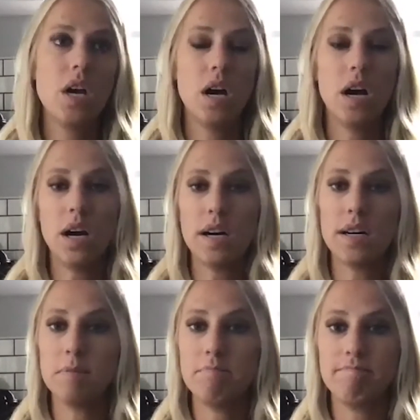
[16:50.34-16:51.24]

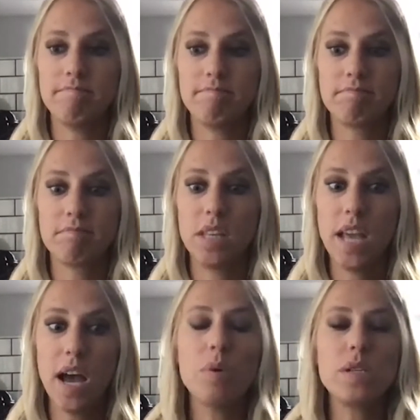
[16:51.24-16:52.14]

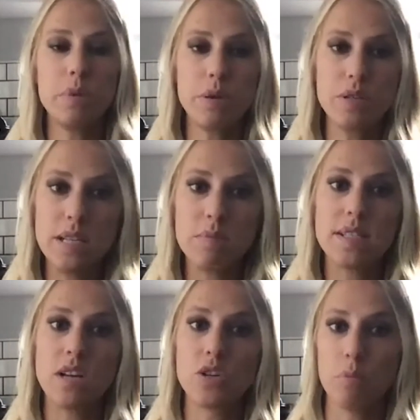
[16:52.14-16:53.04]
yeah, once we were deemed
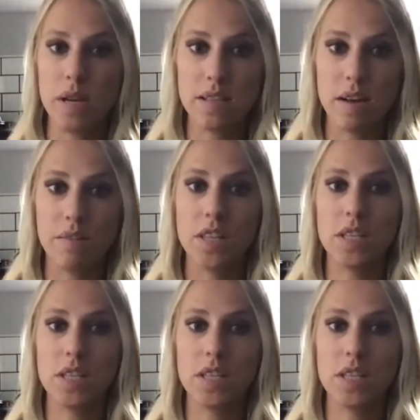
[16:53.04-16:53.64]
essential May 7th,